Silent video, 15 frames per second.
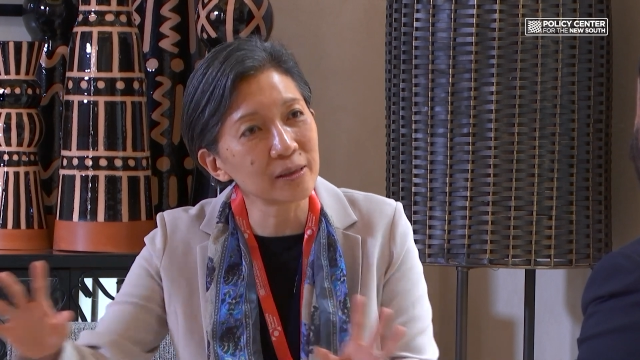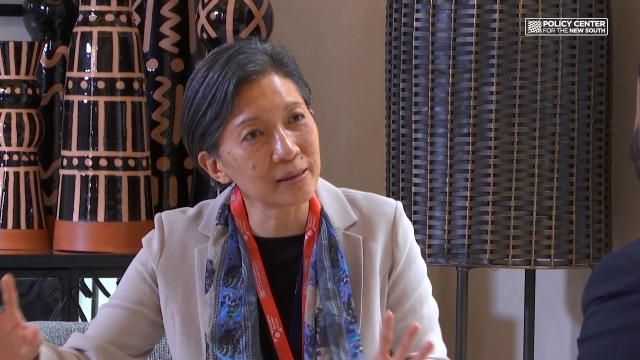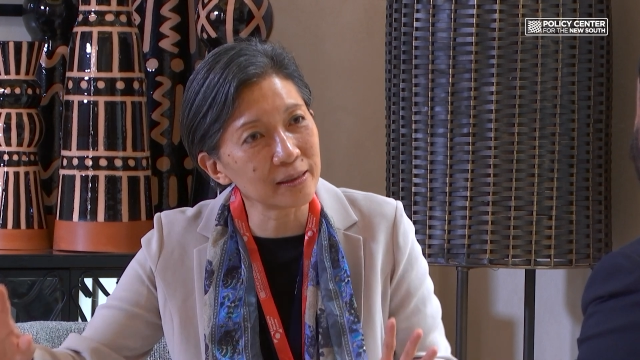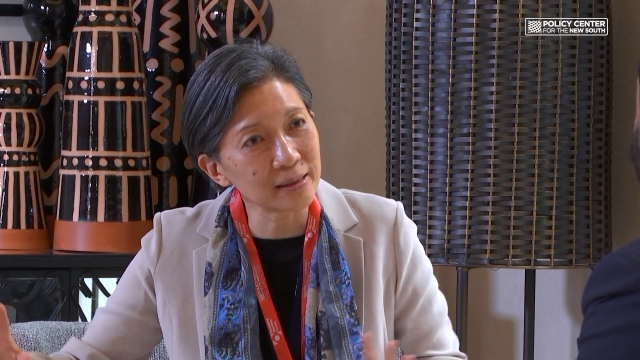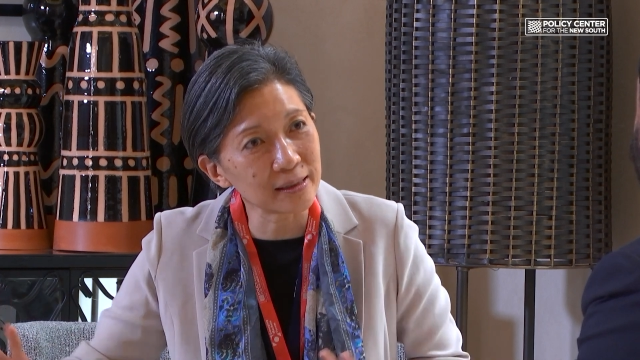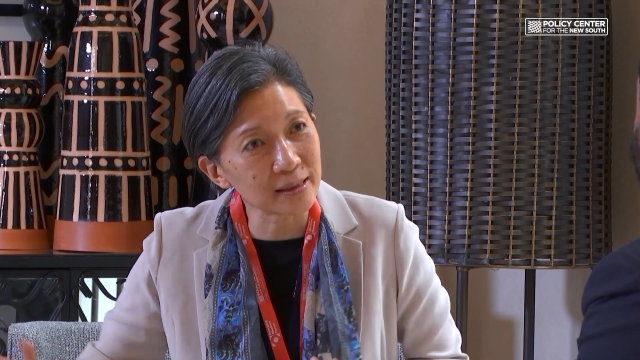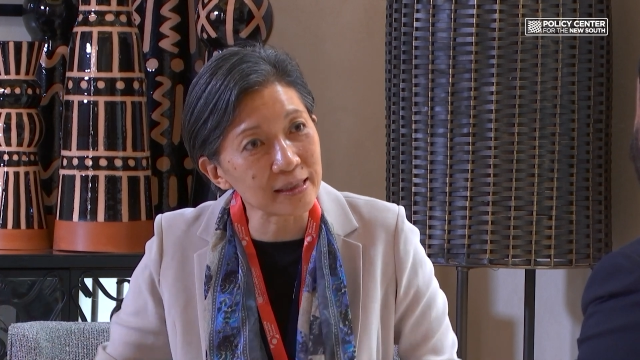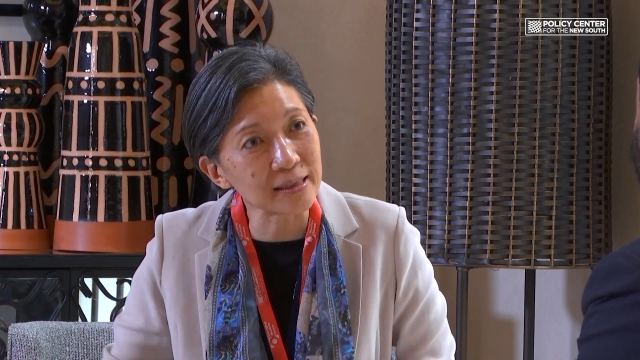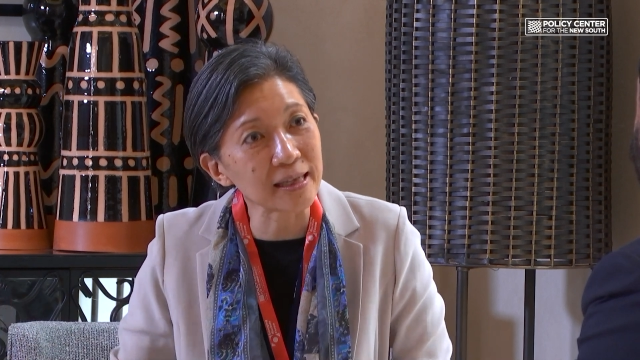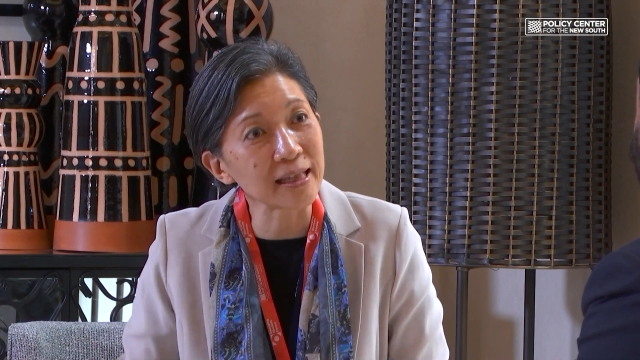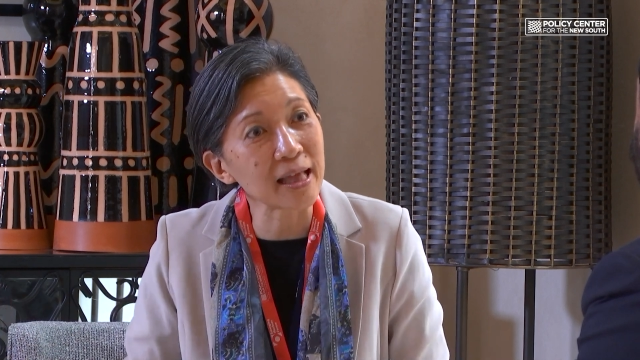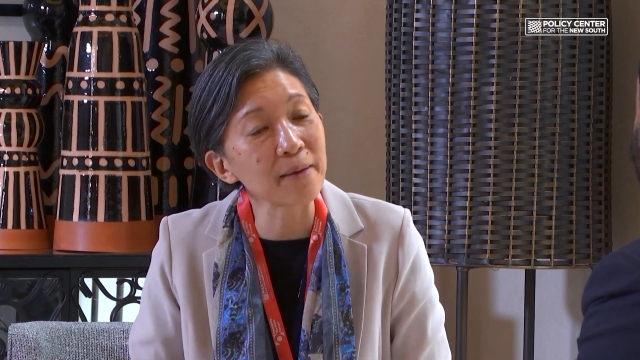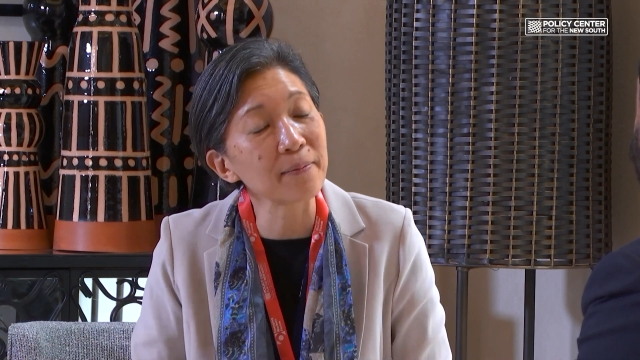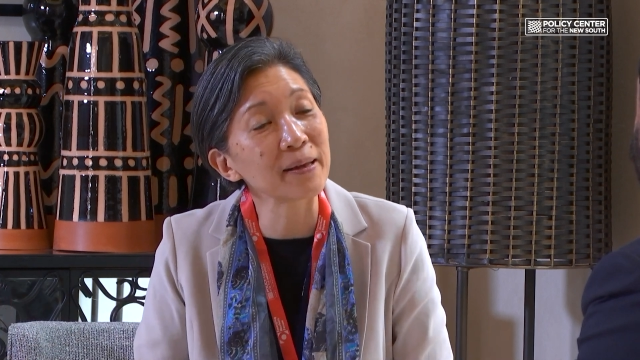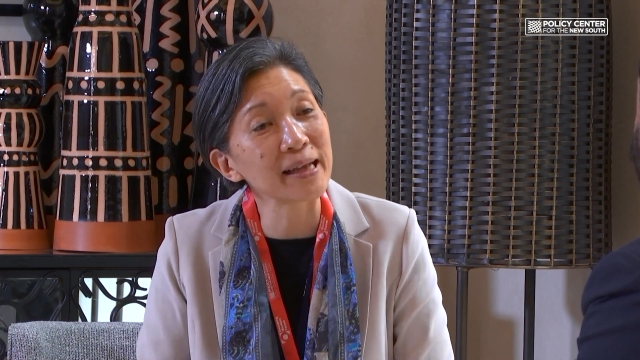it's a
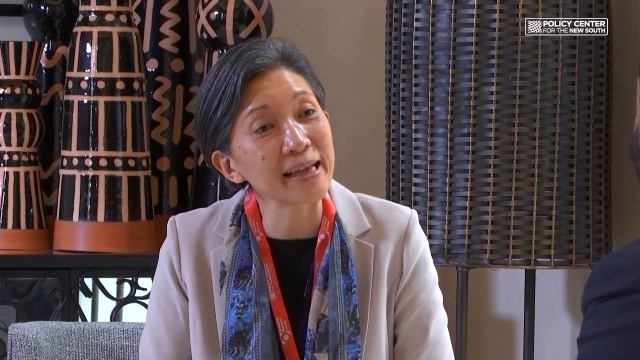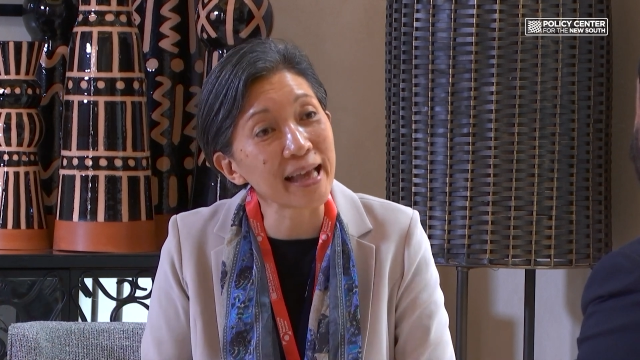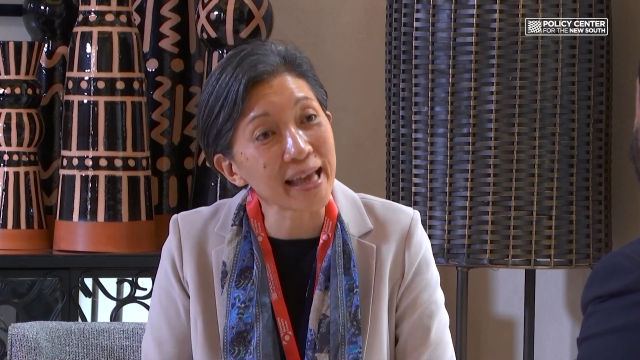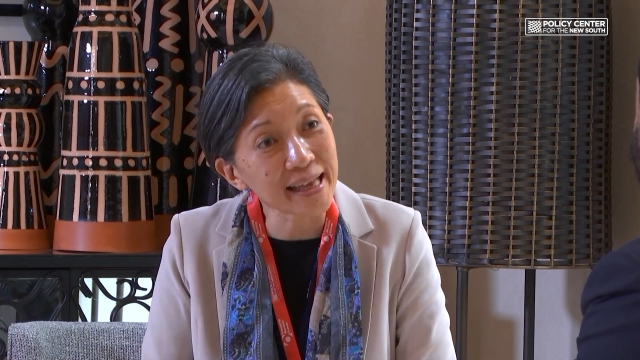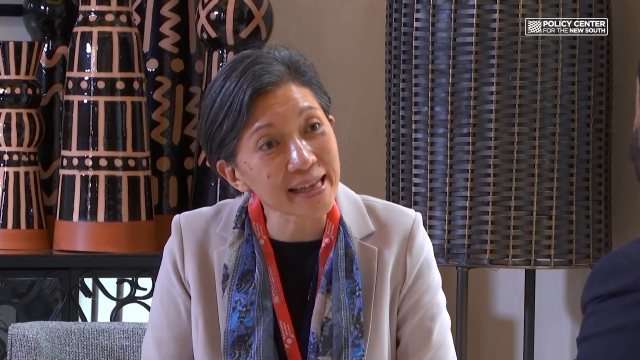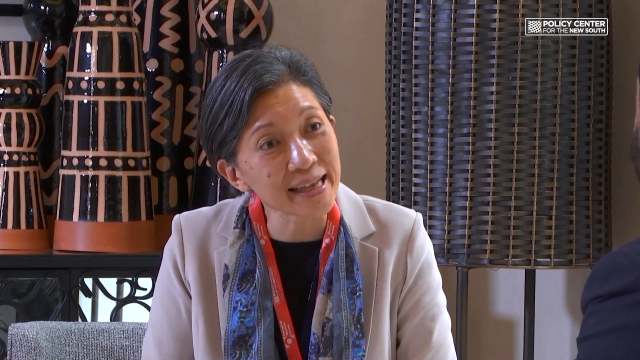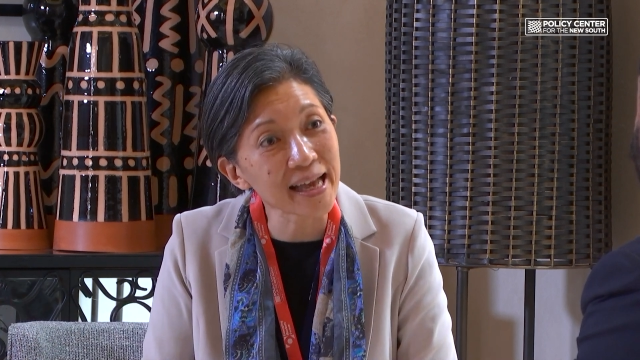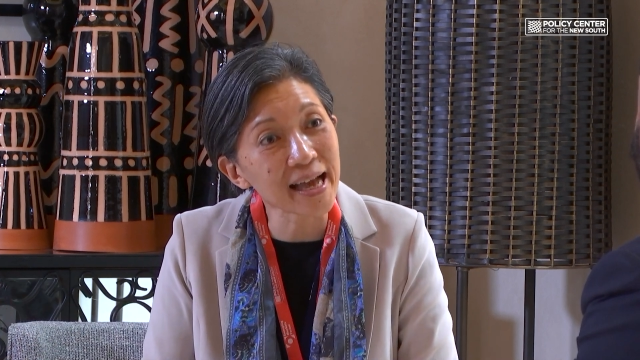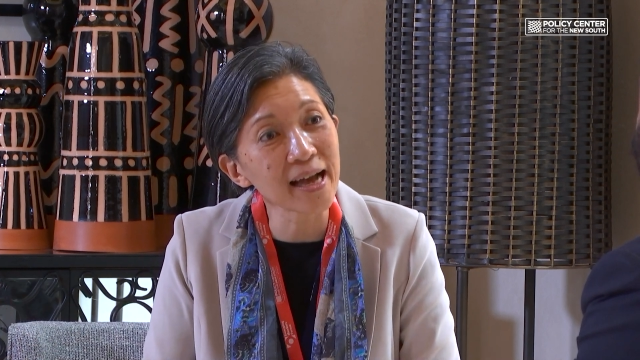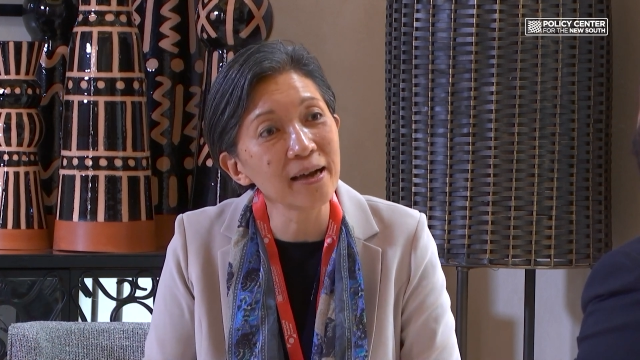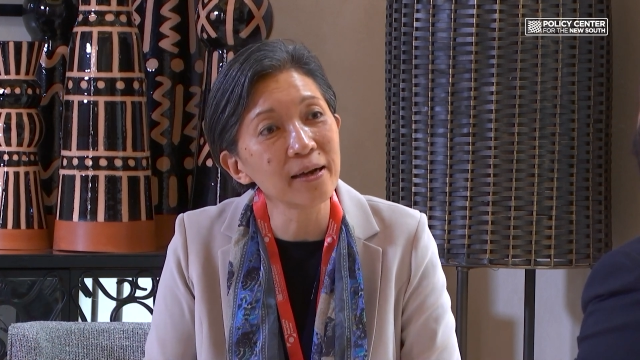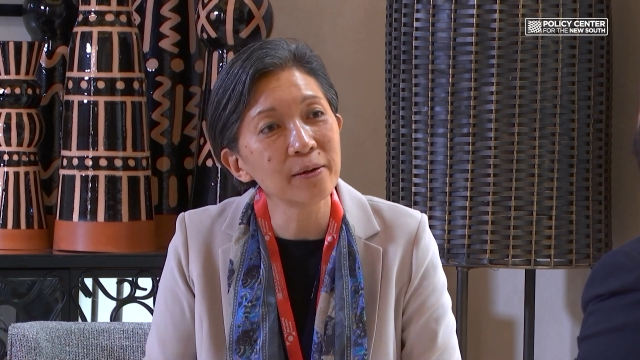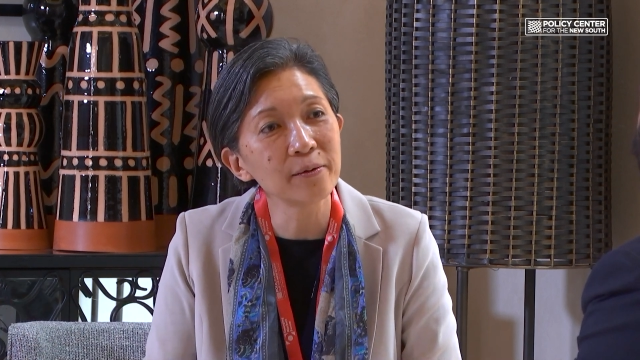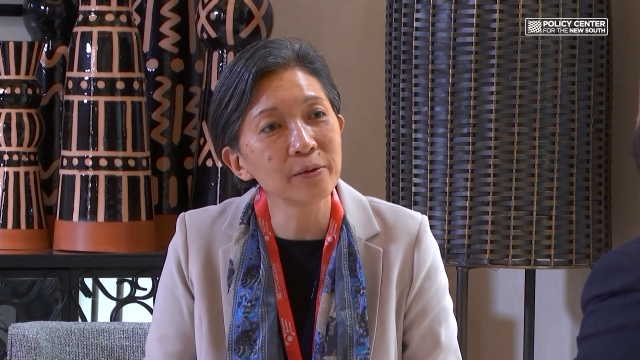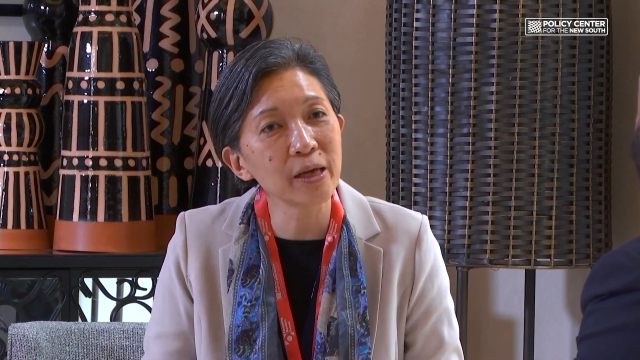neighboring area,
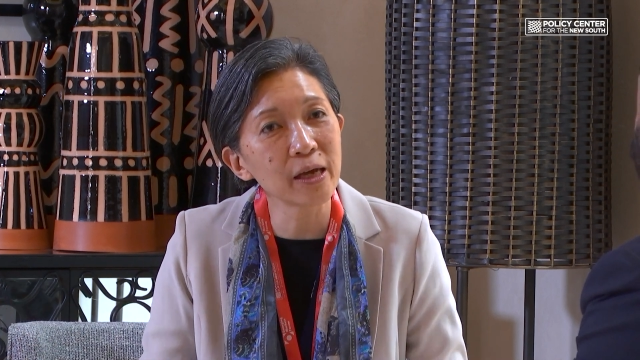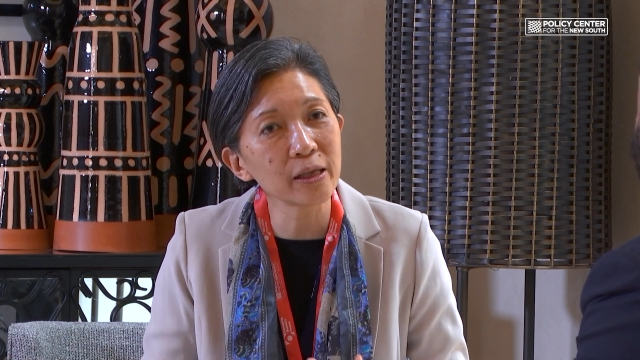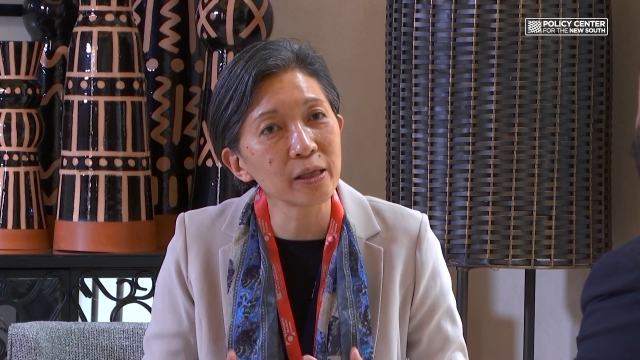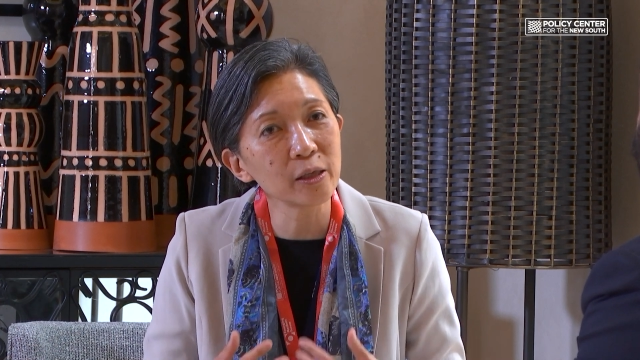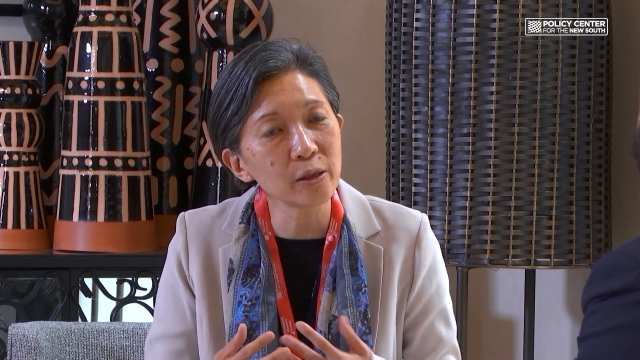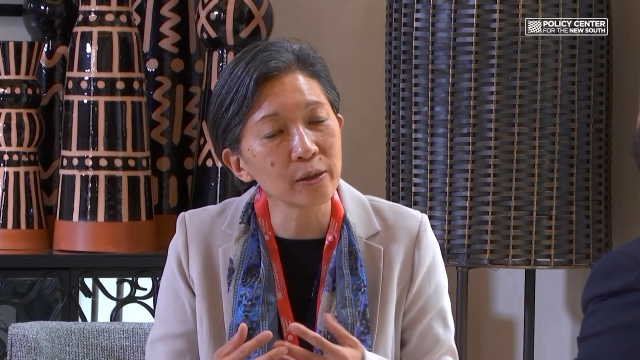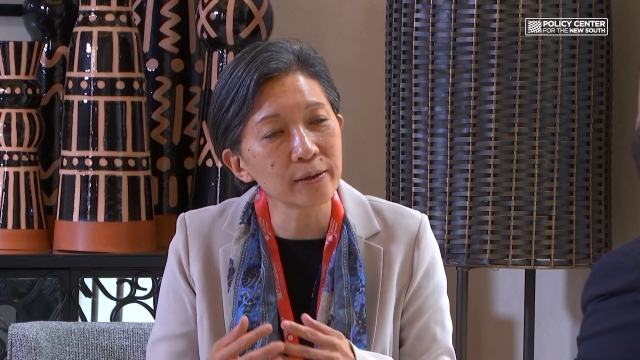we are